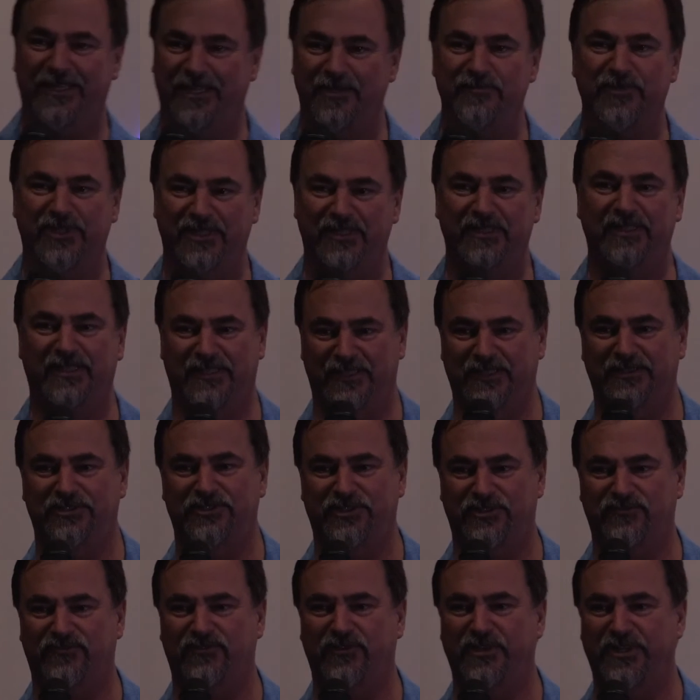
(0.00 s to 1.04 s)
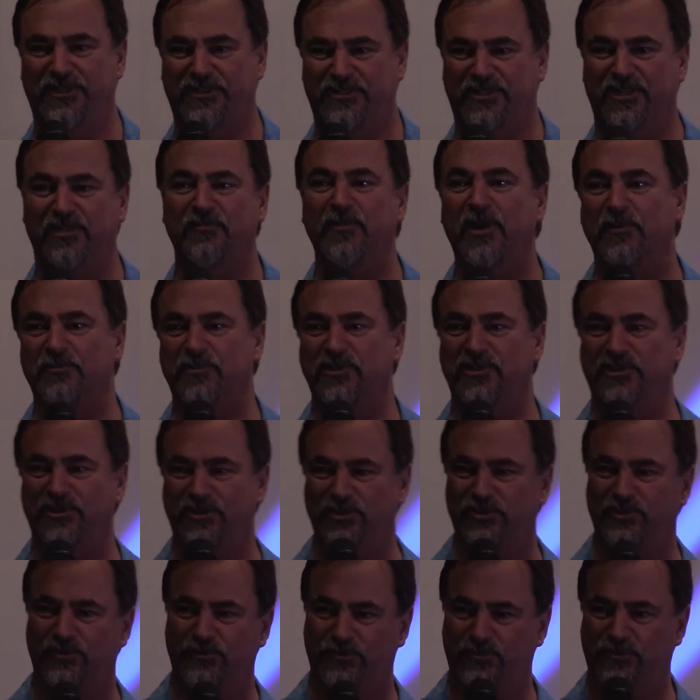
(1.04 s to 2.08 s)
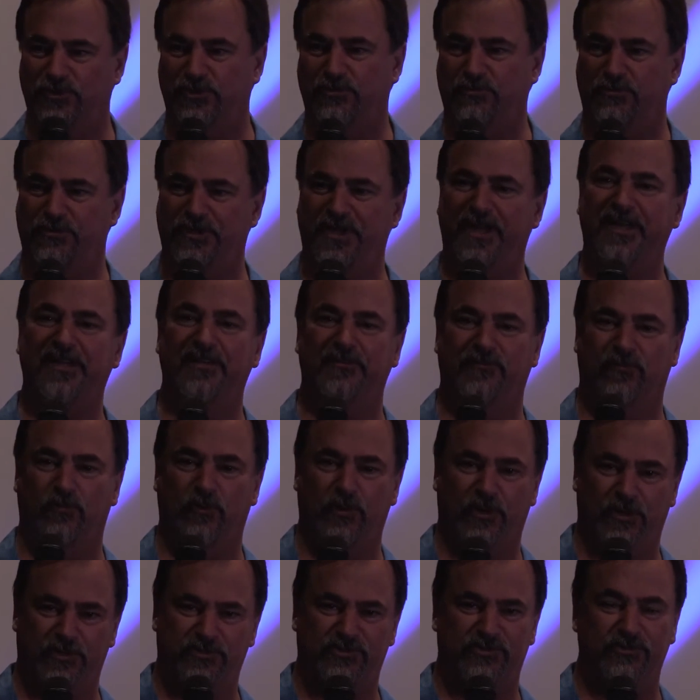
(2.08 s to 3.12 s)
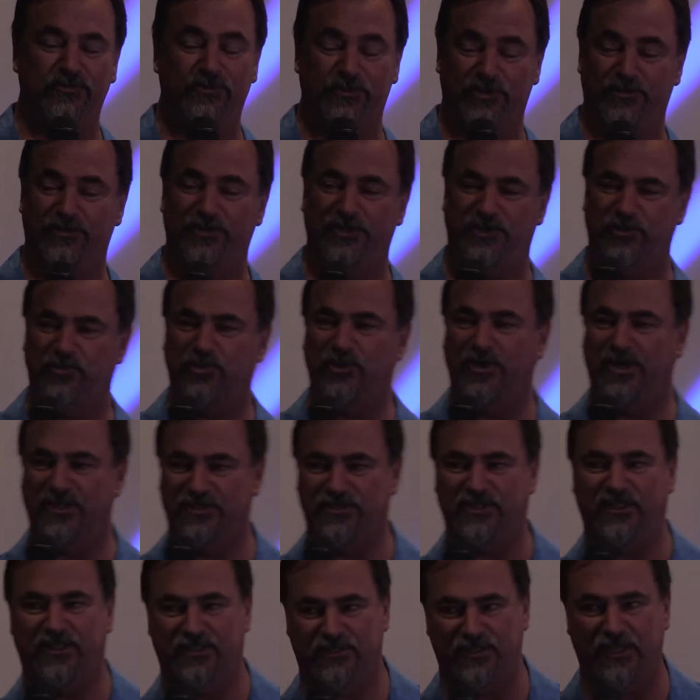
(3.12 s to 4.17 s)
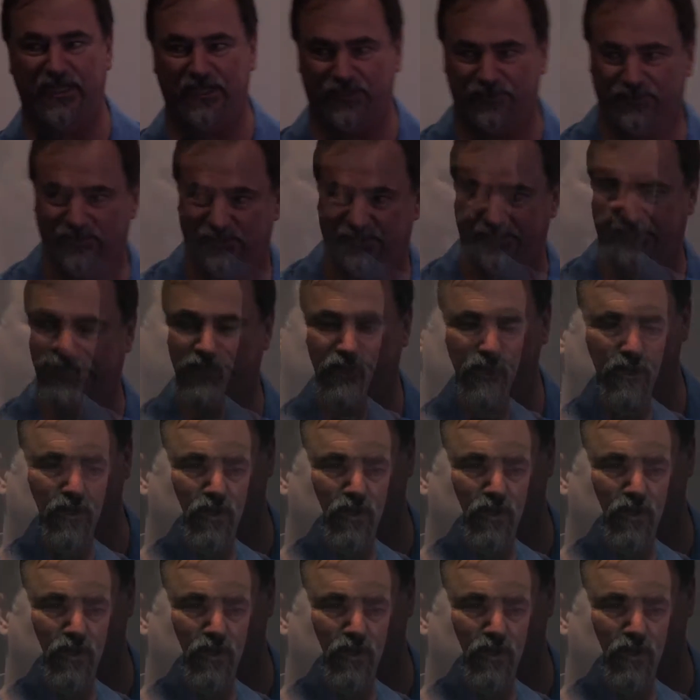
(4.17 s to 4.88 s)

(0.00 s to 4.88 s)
I mean, it just frees them up to do the creative work sooner in the process, actually.